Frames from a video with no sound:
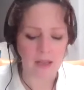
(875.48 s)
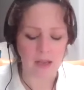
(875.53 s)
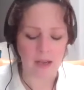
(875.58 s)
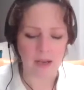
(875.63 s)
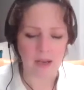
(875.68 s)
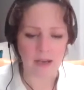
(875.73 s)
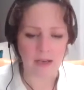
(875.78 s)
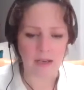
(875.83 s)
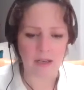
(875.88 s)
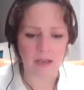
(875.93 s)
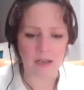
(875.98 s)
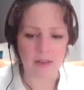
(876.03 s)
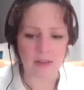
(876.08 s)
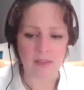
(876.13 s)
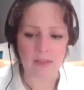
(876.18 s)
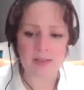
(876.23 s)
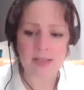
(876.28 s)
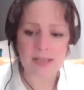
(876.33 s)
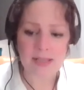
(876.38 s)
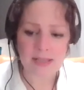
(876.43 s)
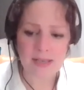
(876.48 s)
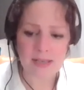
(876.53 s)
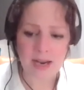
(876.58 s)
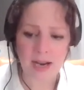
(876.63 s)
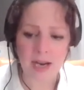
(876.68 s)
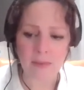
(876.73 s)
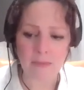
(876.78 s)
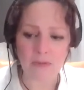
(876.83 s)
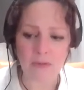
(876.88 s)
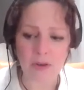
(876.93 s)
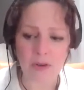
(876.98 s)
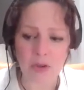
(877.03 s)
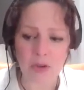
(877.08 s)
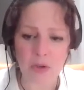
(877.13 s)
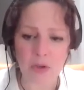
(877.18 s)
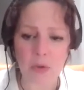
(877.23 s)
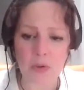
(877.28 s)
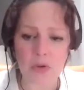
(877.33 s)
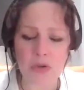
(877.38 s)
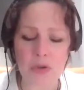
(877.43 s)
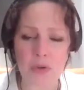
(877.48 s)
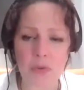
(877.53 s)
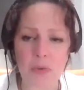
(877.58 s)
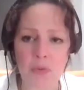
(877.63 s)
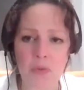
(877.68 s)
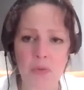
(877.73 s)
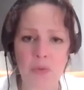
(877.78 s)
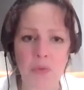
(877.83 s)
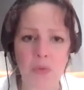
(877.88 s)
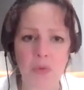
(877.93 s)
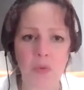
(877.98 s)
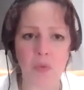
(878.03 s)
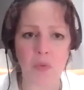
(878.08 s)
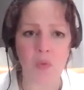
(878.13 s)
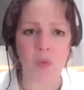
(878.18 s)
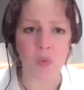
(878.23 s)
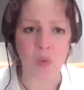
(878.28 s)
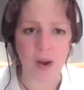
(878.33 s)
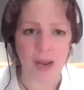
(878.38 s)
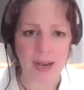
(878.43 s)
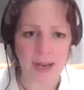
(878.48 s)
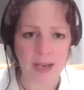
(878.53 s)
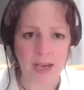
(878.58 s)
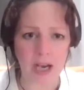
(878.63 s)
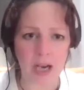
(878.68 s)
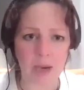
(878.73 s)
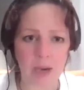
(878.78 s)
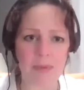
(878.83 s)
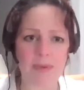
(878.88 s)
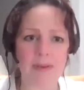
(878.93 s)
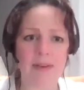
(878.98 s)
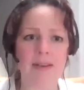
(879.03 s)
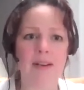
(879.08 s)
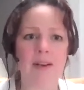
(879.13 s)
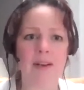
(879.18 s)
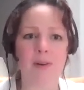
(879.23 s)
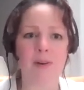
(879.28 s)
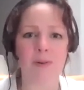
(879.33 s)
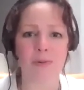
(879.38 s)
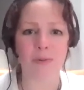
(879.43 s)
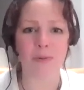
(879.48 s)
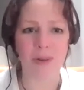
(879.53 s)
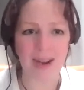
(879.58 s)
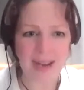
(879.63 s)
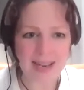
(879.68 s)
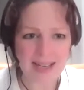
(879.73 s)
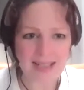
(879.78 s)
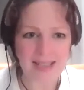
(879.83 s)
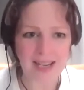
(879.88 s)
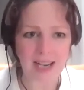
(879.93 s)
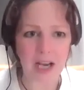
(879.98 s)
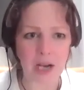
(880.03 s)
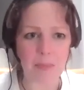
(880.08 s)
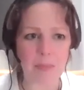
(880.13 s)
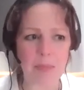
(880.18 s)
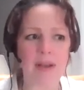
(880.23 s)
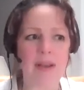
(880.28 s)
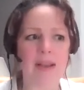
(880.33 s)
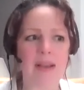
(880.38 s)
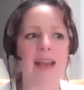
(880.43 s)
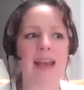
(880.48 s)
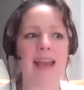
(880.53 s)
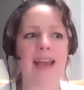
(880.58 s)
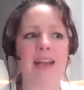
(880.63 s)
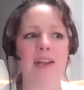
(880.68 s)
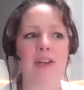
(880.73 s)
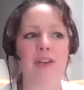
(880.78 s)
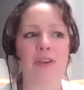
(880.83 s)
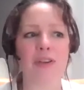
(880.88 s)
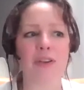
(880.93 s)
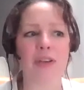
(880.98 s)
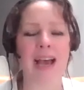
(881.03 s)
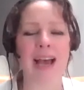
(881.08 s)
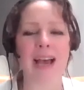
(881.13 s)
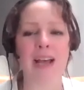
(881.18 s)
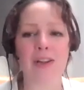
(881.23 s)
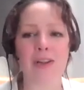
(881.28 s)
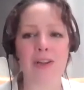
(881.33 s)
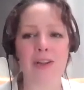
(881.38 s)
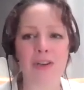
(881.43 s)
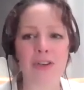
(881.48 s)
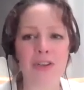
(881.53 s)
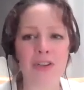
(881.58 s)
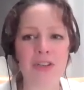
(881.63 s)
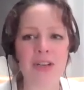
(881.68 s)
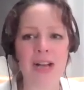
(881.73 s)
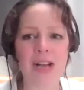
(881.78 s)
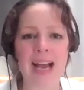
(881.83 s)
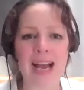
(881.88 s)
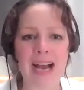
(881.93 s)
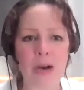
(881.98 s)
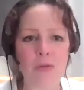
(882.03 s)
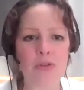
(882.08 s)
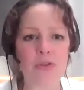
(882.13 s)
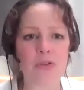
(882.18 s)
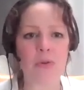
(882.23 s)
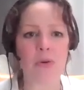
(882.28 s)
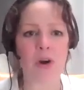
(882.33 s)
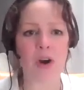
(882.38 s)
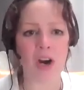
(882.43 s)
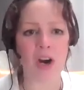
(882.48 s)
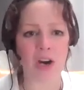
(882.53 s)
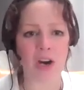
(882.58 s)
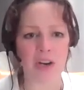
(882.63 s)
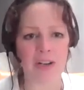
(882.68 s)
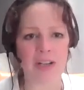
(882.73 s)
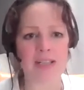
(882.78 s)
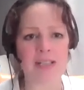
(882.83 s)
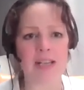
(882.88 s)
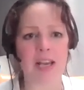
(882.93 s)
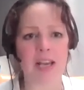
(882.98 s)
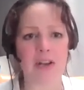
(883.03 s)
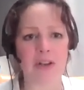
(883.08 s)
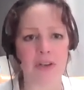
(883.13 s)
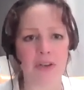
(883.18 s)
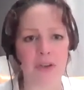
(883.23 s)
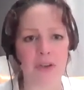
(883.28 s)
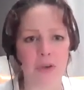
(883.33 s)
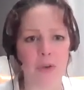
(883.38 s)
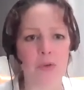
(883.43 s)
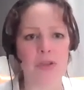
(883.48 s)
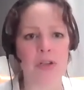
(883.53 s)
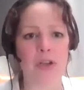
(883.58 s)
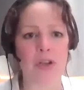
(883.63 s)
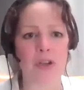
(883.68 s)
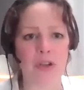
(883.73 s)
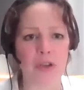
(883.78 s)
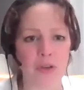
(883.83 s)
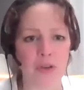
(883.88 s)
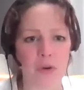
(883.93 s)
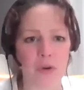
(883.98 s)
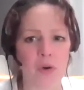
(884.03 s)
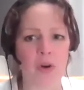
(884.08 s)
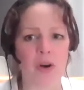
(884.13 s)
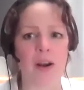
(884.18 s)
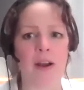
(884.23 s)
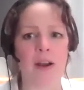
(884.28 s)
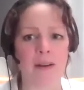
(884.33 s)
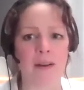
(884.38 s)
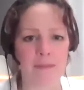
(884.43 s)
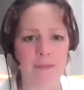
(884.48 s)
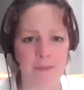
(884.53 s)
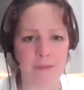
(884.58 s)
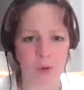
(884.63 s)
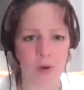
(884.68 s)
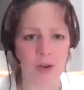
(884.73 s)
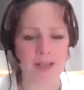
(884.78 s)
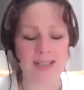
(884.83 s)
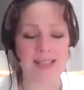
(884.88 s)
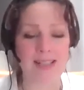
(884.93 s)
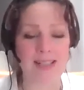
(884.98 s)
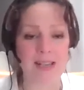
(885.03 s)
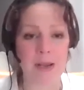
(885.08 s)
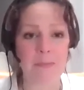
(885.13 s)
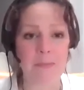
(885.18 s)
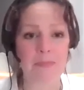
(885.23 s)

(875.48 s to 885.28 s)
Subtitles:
This is time for you to wake up, rise up, and learn how to harness and use your voice.